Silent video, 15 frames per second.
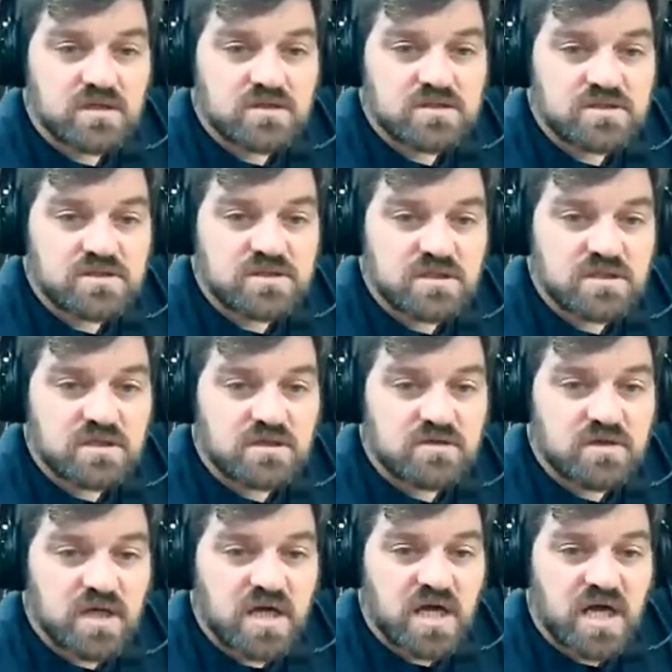So
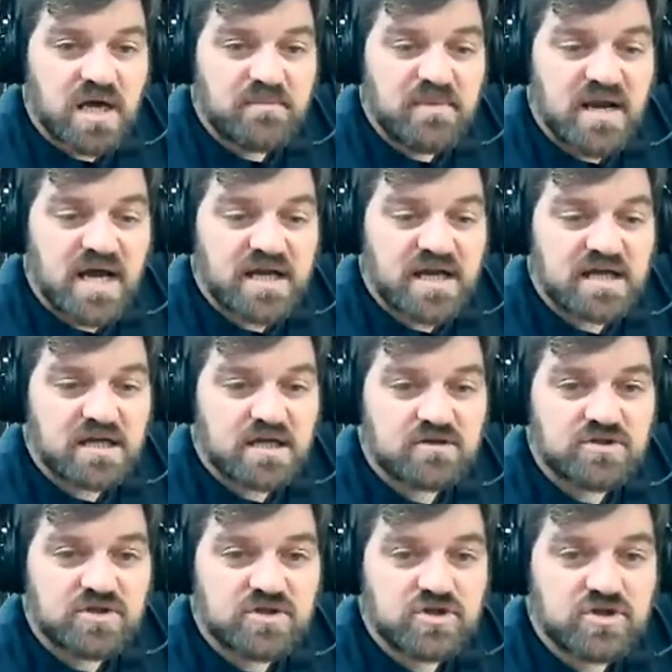I'm not going to go
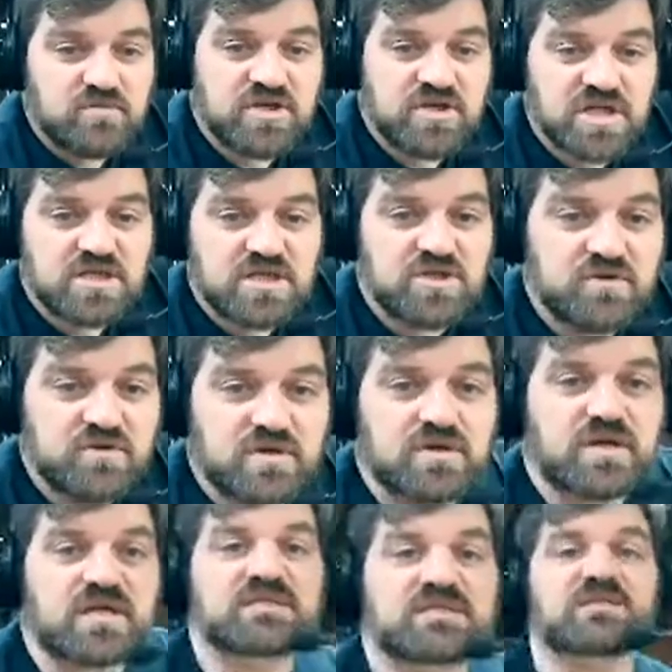too much into a
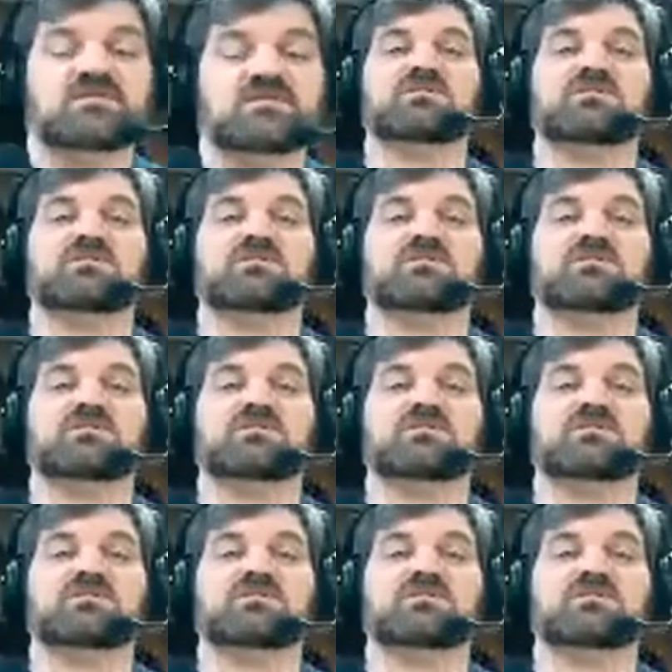great deal